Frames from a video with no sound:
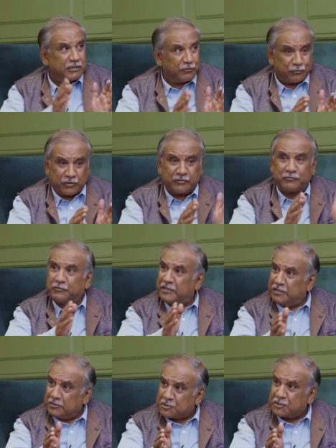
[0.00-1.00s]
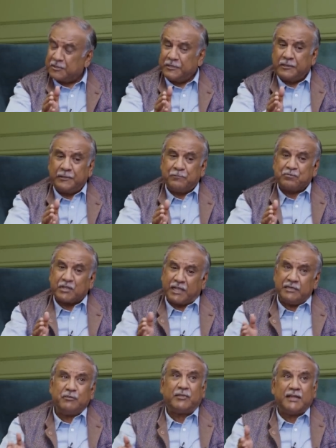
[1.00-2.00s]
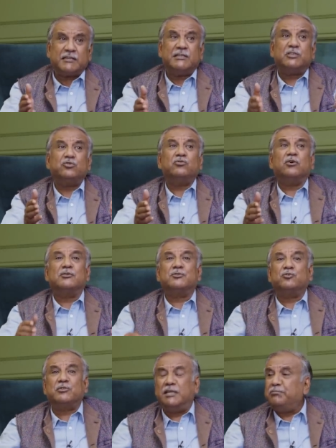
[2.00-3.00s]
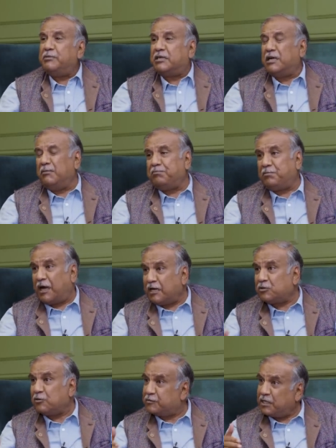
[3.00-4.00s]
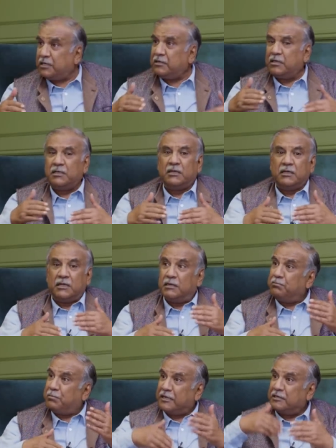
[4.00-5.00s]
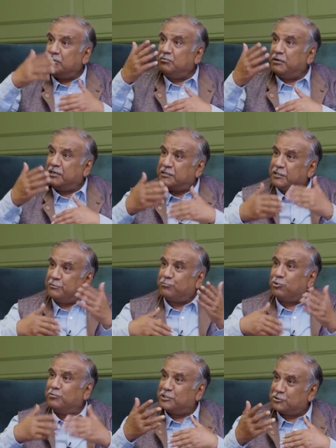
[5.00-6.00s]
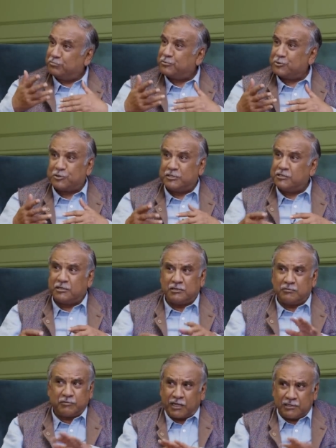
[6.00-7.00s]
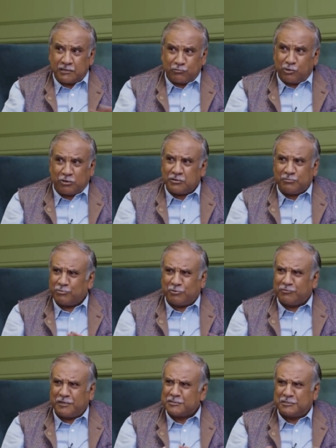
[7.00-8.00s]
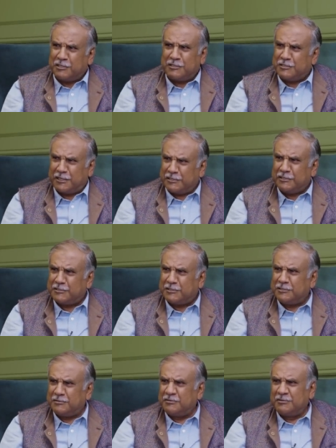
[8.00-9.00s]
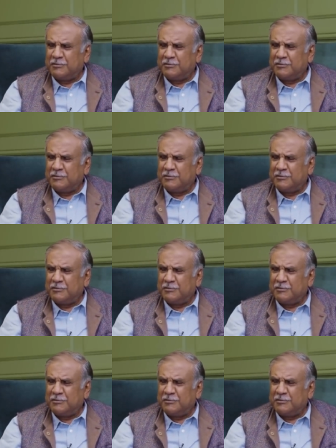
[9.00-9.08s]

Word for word: mm-hmm. different fields. Mm-hmm. And in fact, it should also then become part of their empanelment and promotion procedure. If I am not a professional in anything,